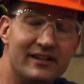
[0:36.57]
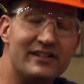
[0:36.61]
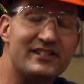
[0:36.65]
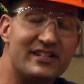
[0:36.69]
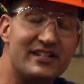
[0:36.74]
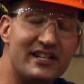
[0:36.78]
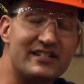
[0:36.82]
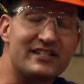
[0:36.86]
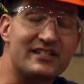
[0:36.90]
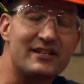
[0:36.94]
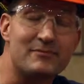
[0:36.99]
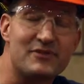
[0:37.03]

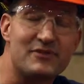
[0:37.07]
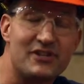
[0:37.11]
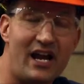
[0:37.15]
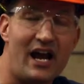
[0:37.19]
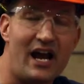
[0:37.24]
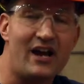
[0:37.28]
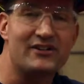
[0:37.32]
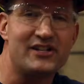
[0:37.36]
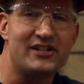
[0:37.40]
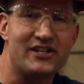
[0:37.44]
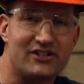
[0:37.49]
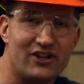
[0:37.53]
system's
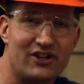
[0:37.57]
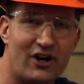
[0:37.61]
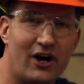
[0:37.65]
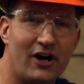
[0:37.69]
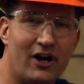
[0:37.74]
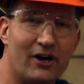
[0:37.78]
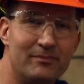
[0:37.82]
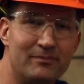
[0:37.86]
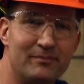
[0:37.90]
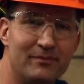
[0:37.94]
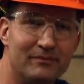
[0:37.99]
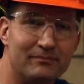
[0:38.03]
now
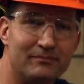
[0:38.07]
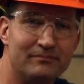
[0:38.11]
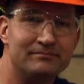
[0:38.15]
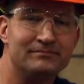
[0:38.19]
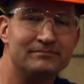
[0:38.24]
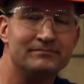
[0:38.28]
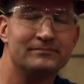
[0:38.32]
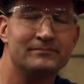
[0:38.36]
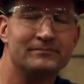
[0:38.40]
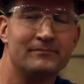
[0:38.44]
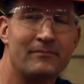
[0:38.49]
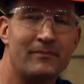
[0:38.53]
disarmed.
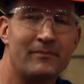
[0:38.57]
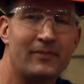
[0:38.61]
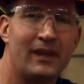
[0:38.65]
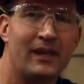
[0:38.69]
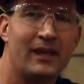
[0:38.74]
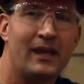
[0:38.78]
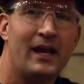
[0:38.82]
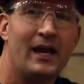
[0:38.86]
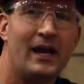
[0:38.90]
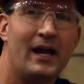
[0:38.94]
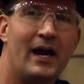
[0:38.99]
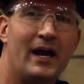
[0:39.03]

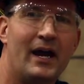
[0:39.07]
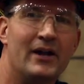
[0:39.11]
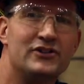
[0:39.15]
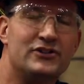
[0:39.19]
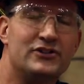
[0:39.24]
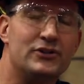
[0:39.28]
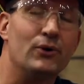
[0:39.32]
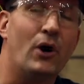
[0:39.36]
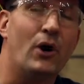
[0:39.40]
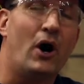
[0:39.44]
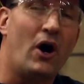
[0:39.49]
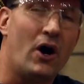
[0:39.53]

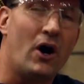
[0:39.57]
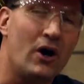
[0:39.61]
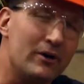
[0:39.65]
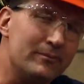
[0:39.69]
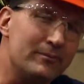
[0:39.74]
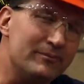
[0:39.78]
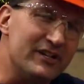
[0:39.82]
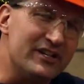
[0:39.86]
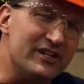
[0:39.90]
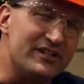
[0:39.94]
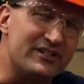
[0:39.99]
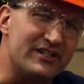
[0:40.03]
To
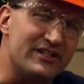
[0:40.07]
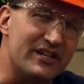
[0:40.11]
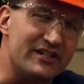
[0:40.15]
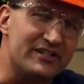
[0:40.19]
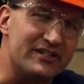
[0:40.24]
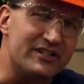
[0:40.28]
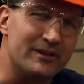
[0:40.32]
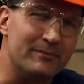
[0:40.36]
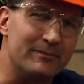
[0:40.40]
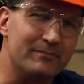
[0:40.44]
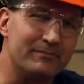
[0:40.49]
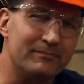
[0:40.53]
arm this
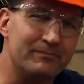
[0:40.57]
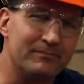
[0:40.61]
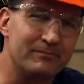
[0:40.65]
system,